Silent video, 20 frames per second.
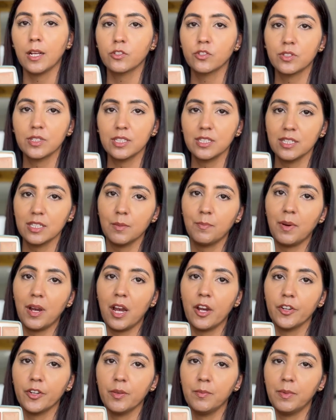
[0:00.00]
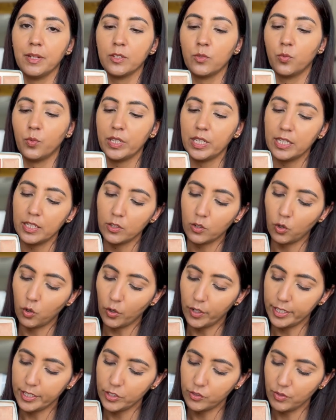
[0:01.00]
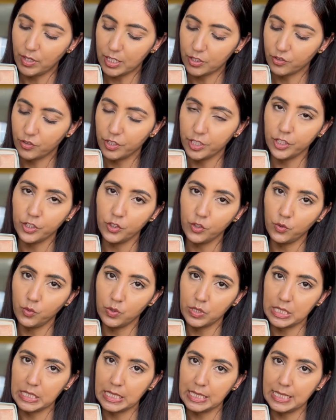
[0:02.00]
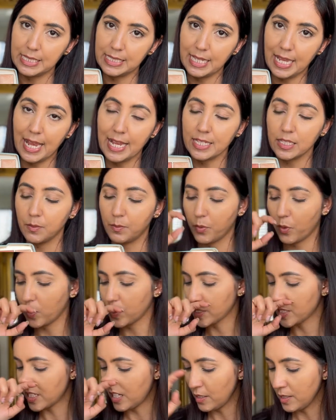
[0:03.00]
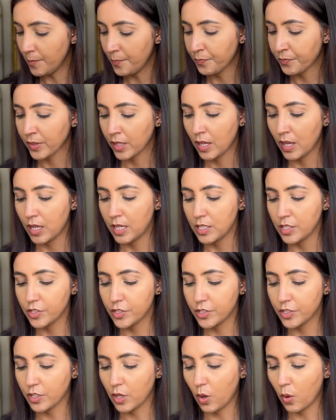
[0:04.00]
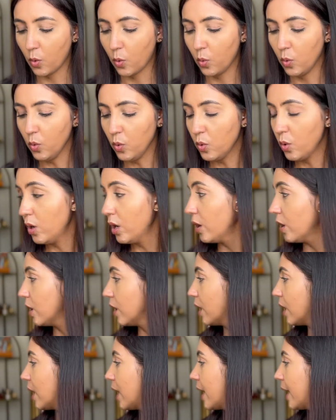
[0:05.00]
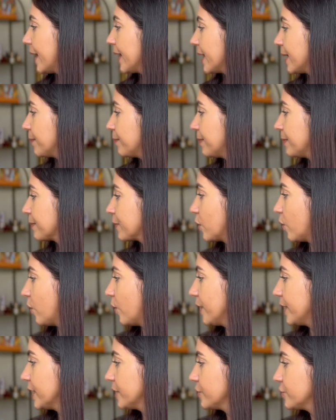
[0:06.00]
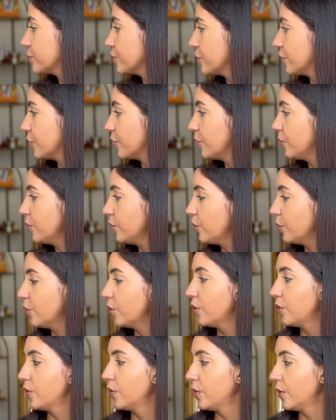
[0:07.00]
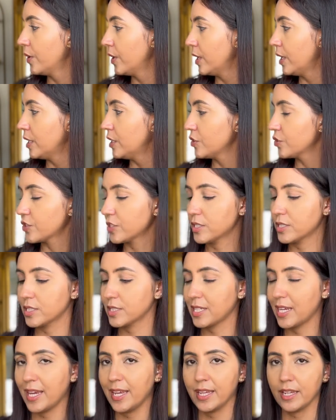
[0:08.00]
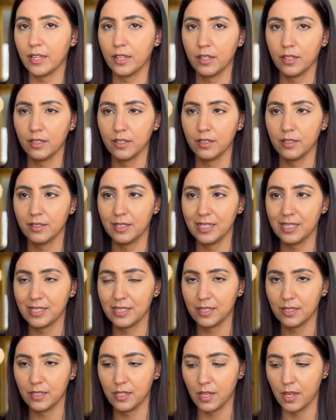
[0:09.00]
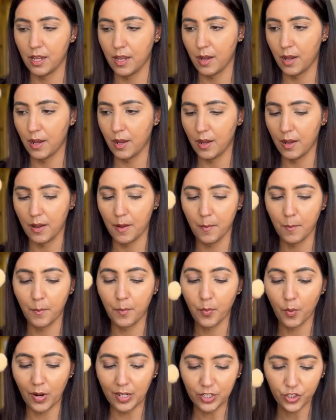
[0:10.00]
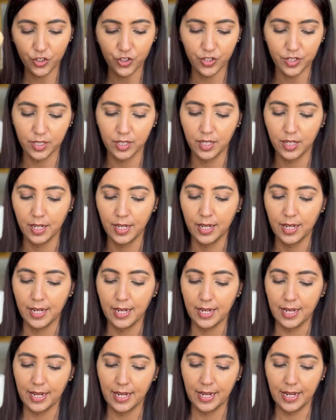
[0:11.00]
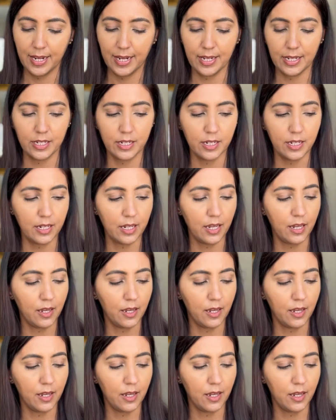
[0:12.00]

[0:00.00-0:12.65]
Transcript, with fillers: so this is a powder but we're going to actually use this as a bronzer so I am going to just take this brush and